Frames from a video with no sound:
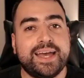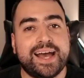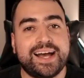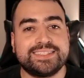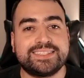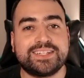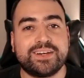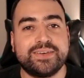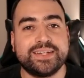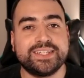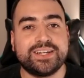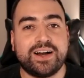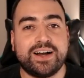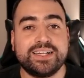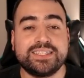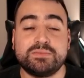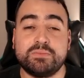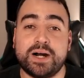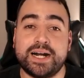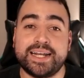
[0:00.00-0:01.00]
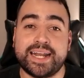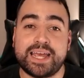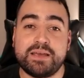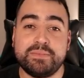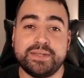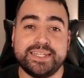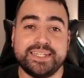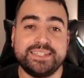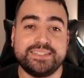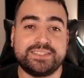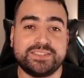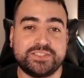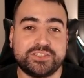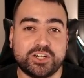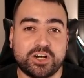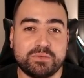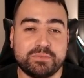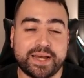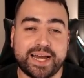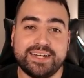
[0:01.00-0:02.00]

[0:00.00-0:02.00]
How's it going guys? My name is Dom